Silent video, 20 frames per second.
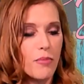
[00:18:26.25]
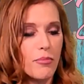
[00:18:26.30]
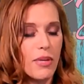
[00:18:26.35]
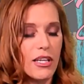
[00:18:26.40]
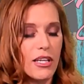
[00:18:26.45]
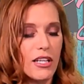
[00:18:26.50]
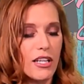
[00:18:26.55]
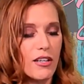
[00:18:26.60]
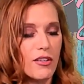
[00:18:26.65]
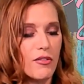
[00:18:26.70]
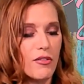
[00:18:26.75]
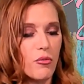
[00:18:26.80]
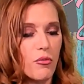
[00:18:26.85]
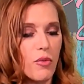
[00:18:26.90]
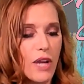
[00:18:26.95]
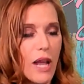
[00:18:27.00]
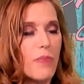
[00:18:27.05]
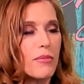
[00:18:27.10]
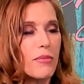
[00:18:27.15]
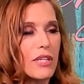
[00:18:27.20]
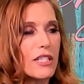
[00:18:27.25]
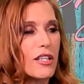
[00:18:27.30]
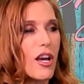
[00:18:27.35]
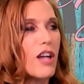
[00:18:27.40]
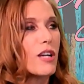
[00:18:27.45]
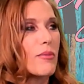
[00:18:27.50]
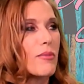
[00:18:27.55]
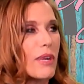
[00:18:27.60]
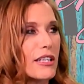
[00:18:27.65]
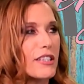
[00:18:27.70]
But what I'm going to
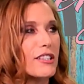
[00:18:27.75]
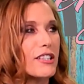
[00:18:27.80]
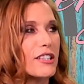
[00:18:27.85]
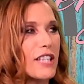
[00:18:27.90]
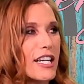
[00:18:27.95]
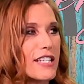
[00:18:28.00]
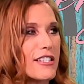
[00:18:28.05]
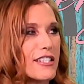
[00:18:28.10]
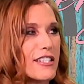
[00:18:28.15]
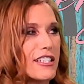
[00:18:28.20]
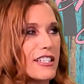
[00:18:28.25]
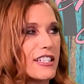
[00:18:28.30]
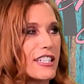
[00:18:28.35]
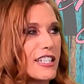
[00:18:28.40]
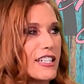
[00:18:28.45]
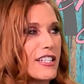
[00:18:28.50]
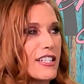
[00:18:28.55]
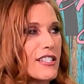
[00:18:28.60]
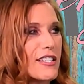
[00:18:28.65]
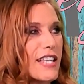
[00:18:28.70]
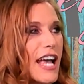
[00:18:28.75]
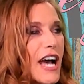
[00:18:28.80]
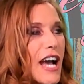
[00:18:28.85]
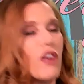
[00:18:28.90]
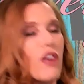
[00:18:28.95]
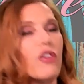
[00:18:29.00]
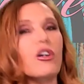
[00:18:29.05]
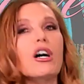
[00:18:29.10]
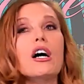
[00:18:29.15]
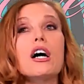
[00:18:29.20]
talk about, the lesson, is how